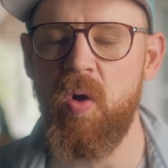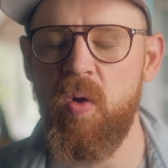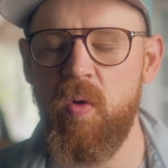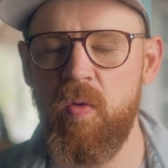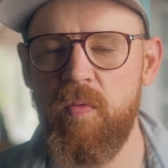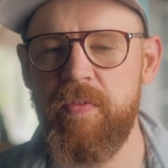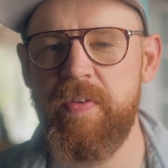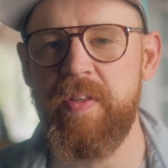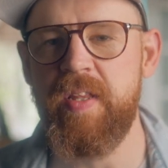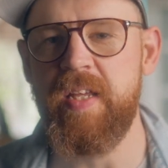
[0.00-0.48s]

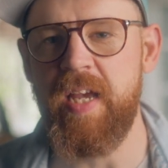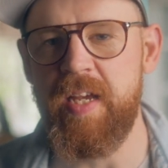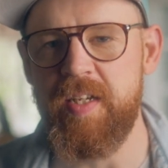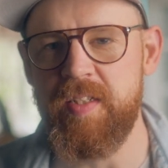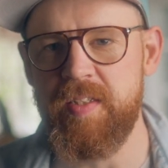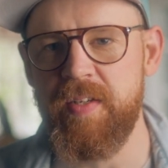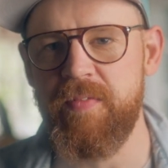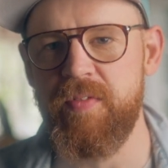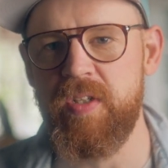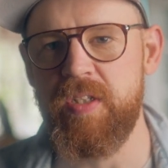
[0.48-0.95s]
over the
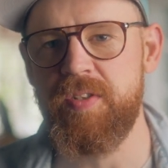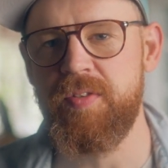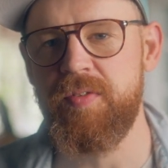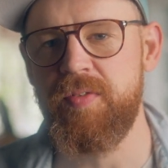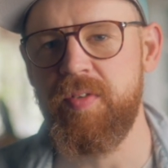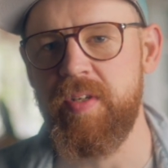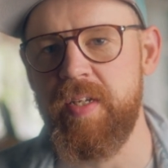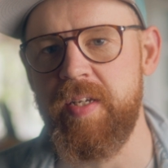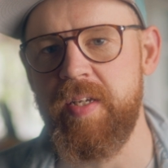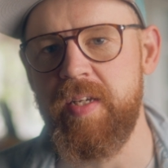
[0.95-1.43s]

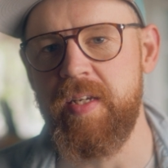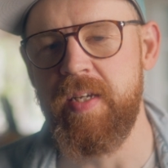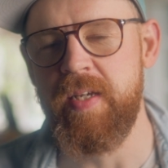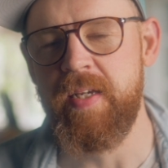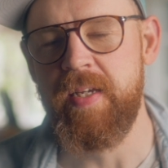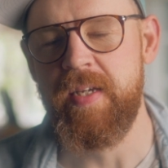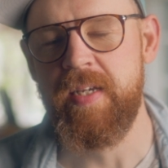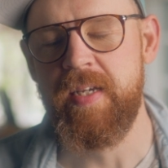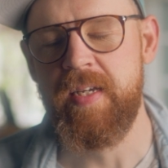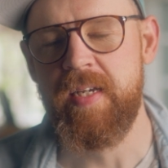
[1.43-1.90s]
A7S III,
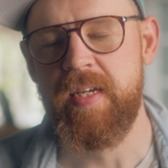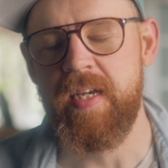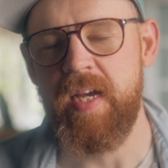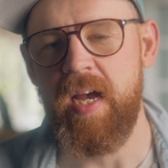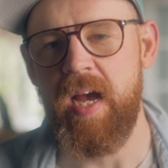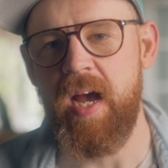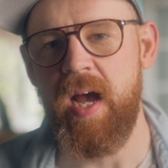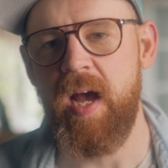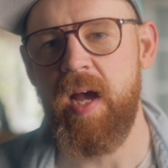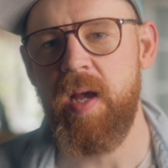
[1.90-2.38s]

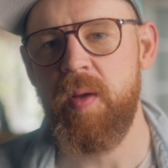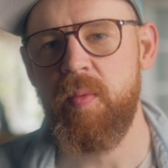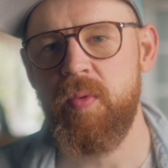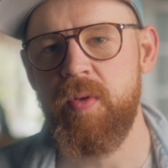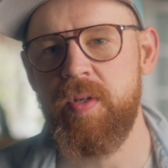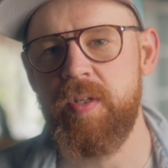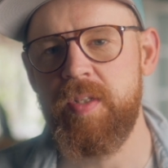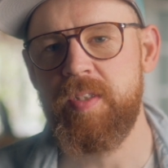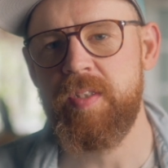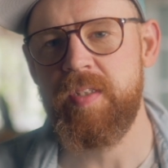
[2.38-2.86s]
I
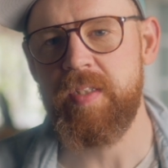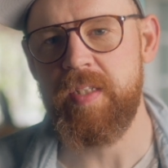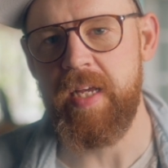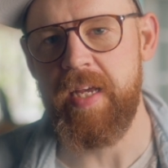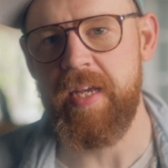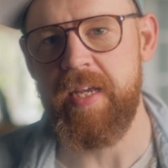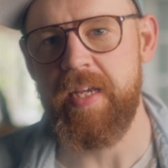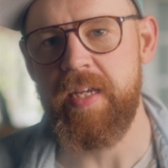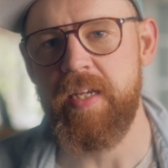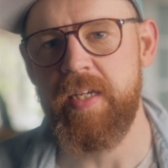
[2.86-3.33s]
would
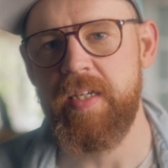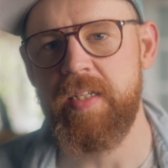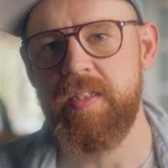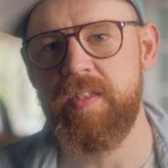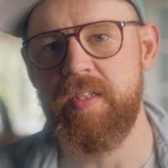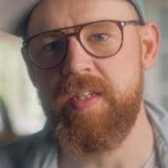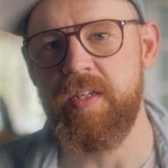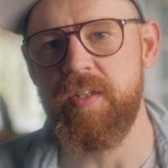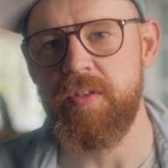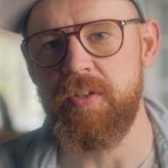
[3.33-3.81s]
say, is
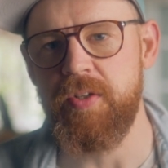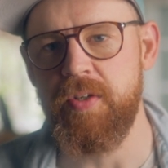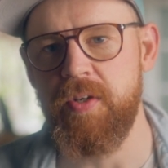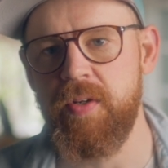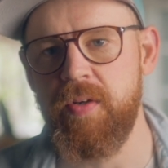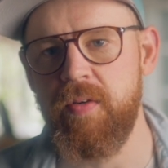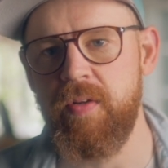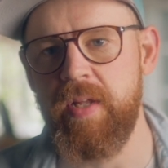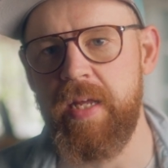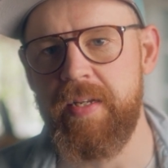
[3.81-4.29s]
the
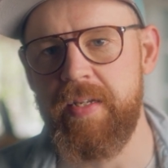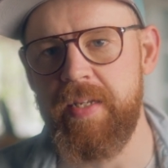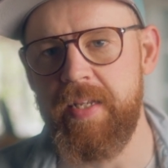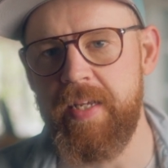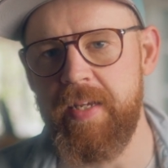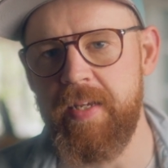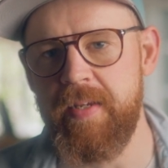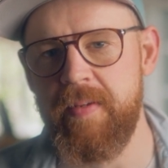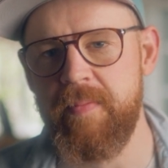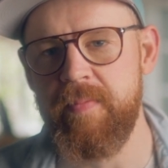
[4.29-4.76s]
internal
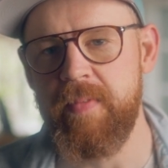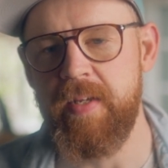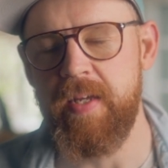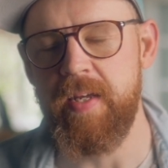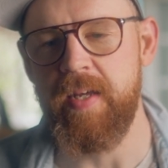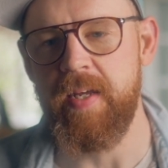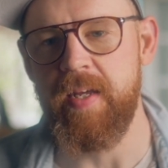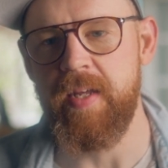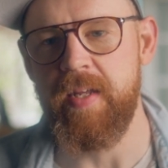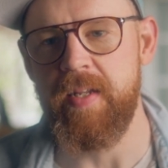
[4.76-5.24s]
ND.
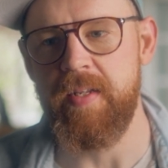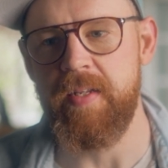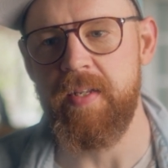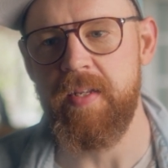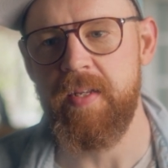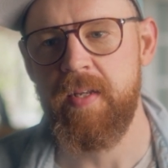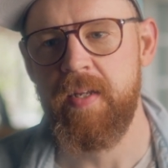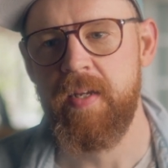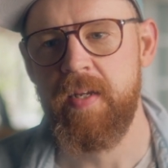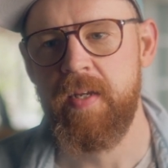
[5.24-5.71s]
And
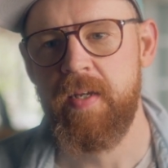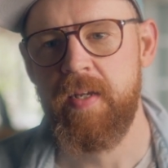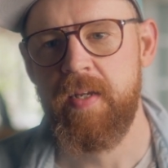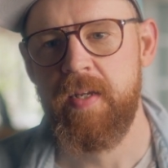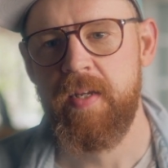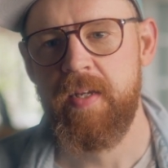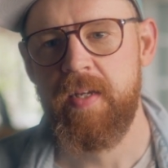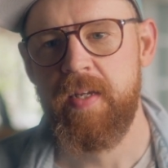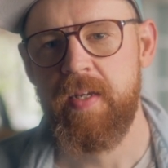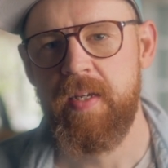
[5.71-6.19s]

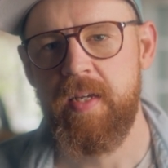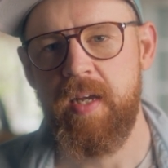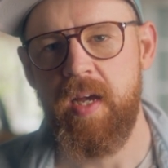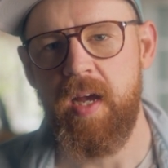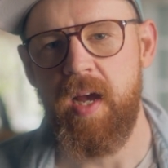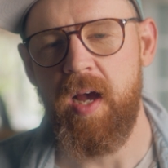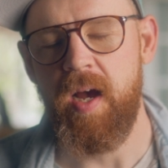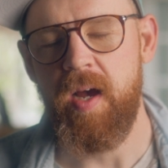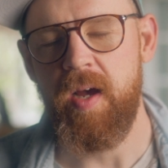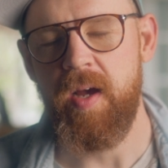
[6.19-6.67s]

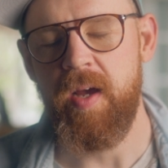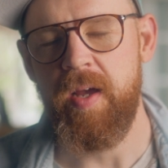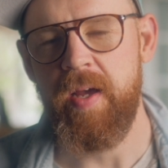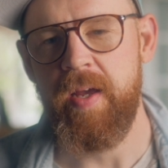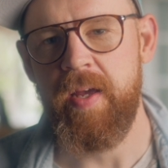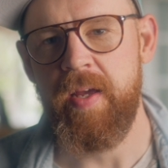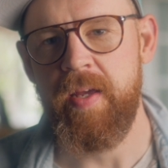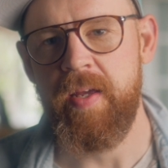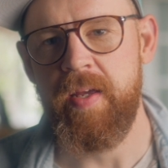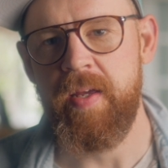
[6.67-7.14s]

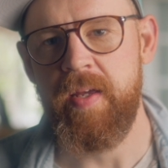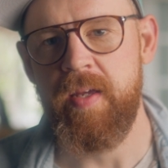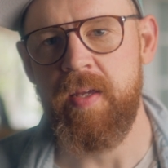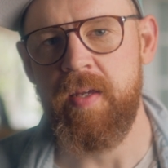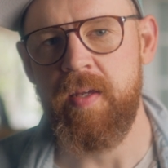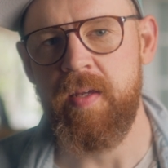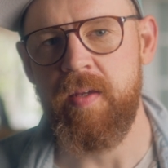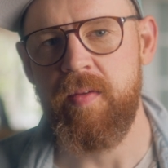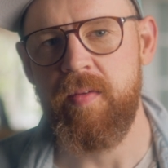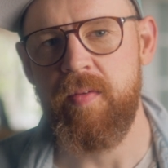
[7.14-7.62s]

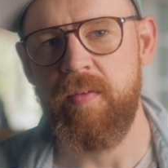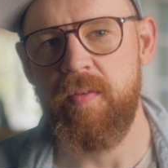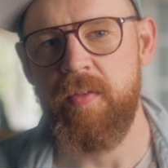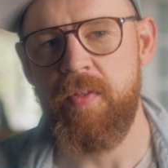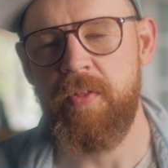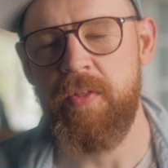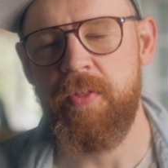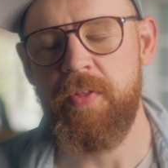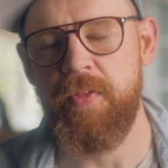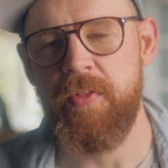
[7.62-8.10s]
I
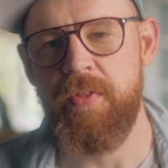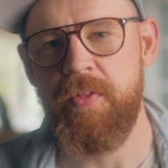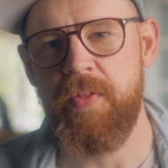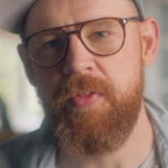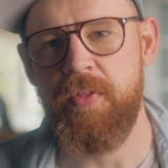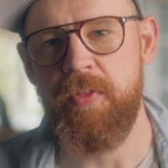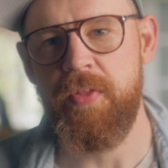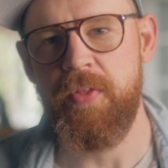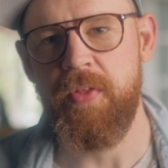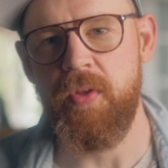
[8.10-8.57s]

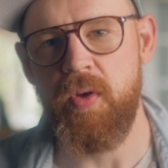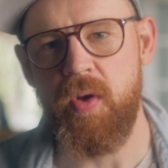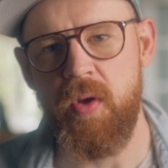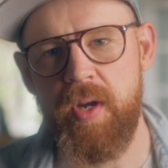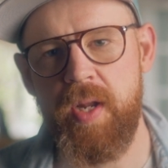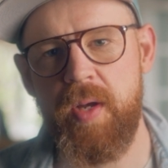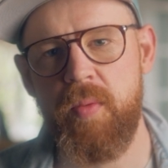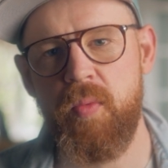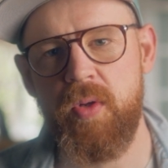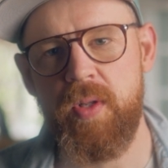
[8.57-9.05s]

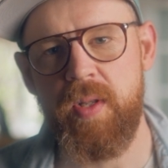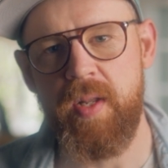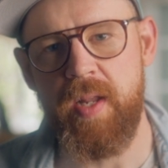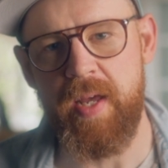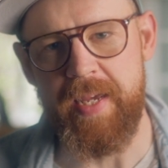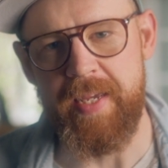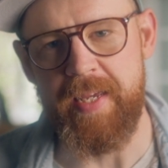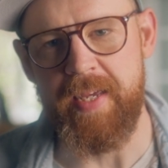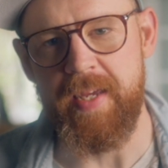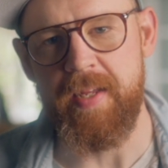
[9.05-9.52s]
thought I would
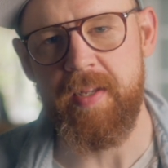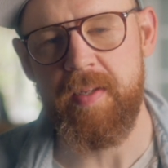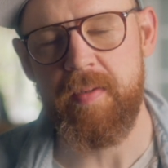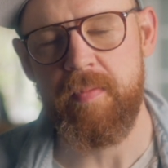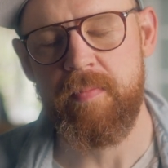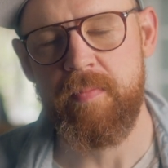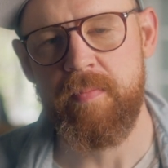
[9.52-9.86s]
like it,